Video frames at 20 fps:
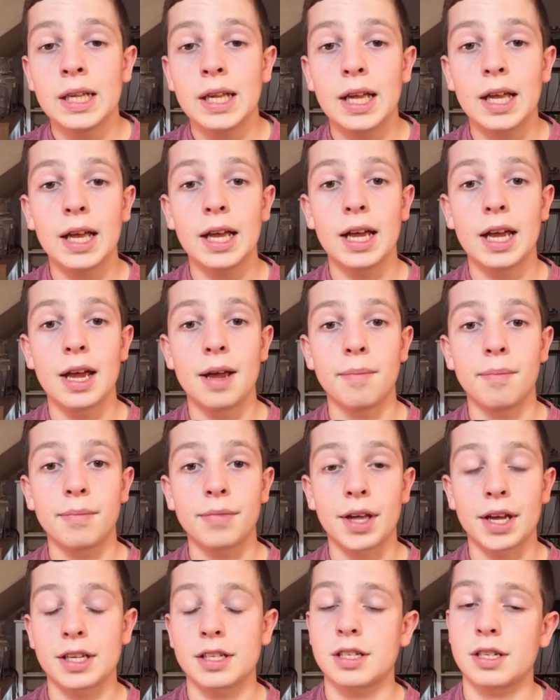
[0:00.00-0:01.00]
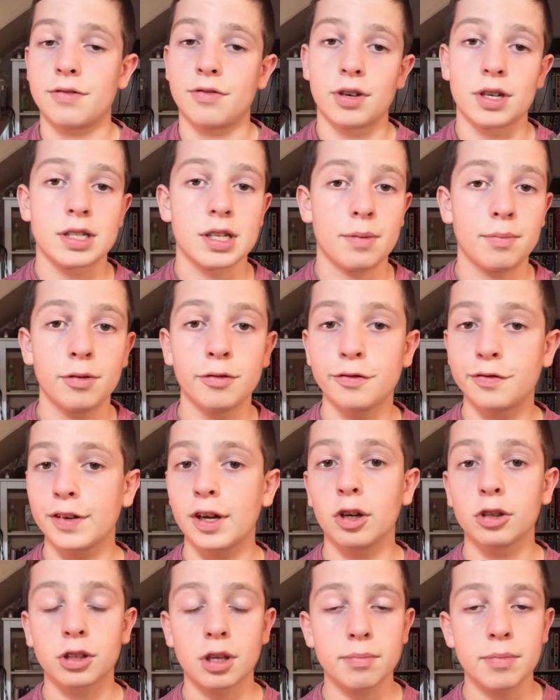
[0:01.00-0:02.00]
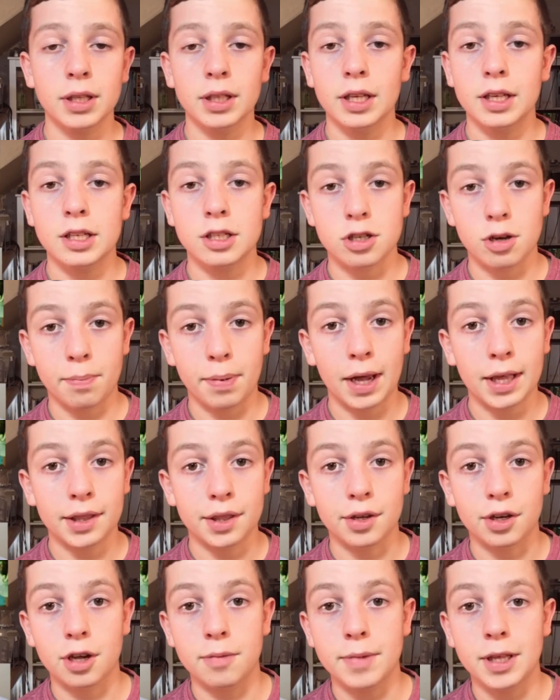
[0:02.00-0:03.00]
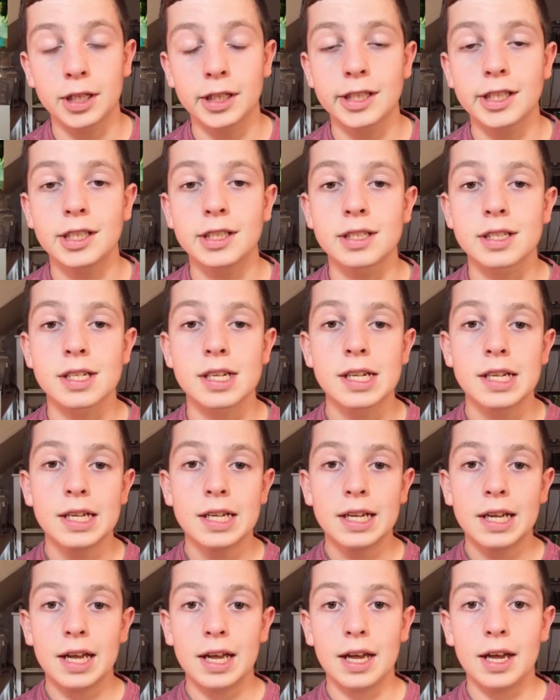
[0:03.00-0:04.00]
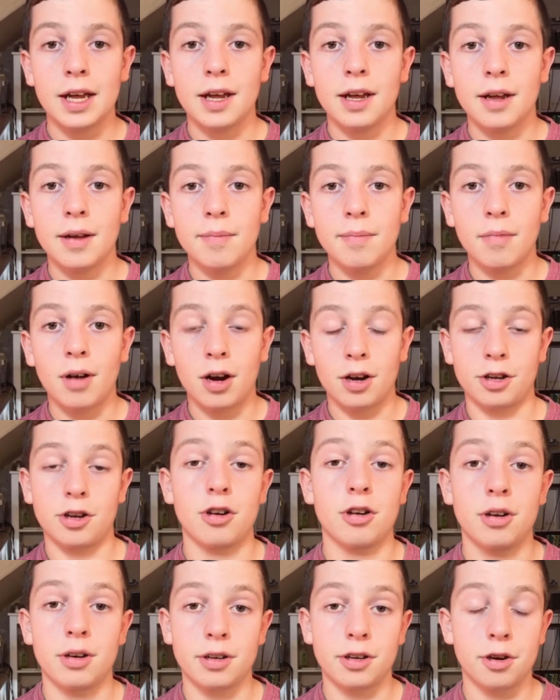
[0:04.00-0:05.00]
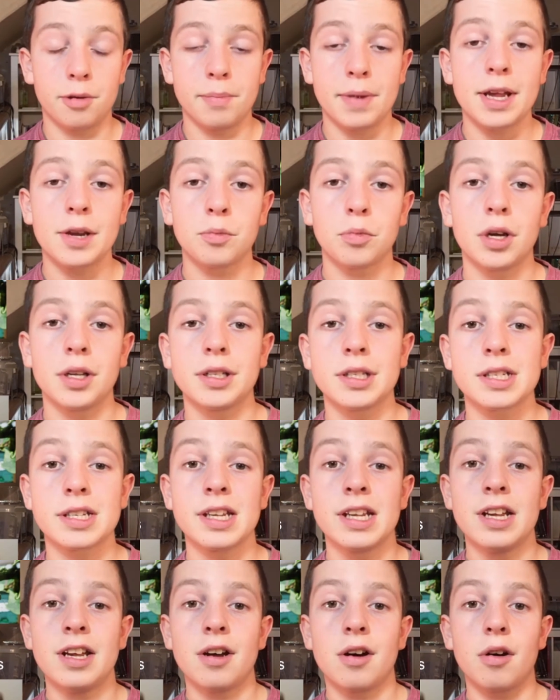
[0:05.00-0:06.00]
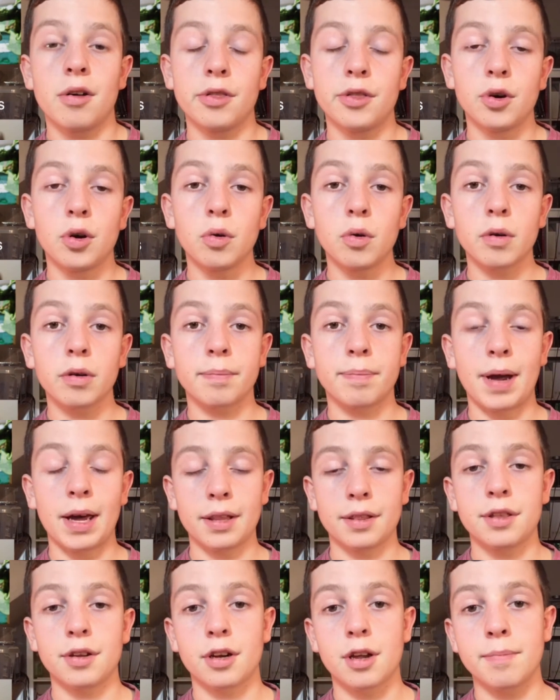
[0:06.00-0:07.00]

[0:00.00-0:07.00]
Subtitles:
That's, for example, veiled chameleons or panther chameleons are your main ones, although panther